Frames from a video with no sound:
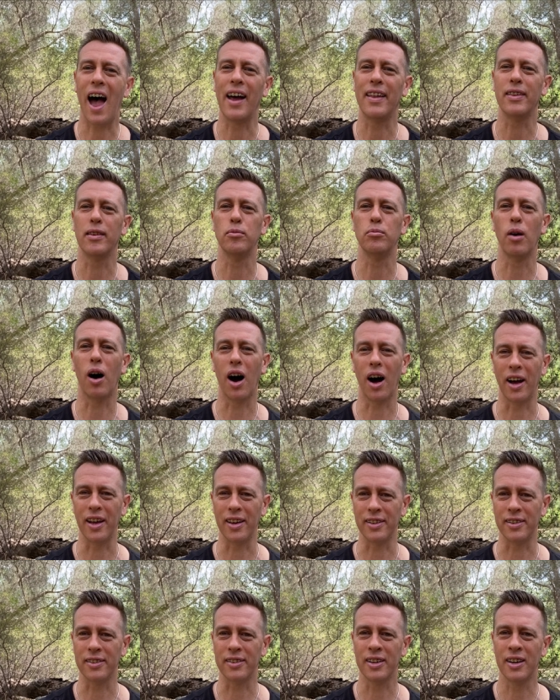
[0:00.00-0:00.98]
and the
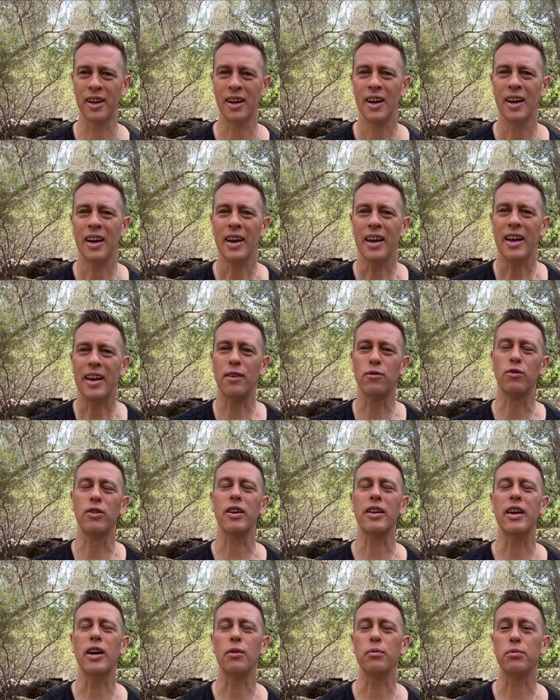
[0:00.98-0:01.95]
mind. It
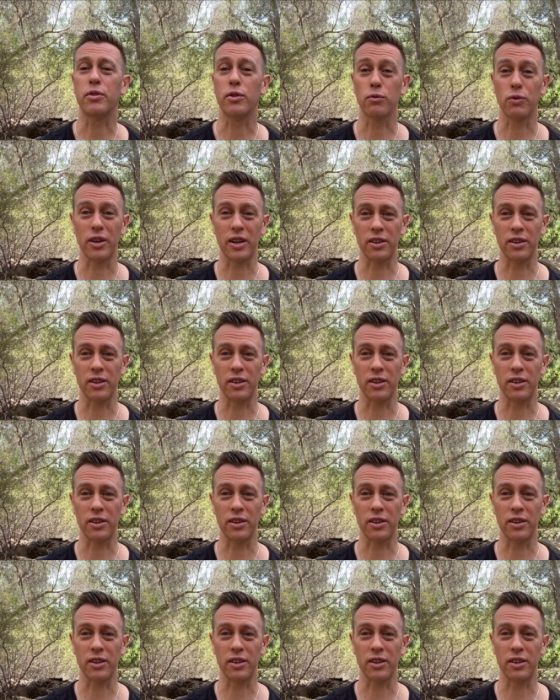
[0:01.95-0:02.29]
really helps to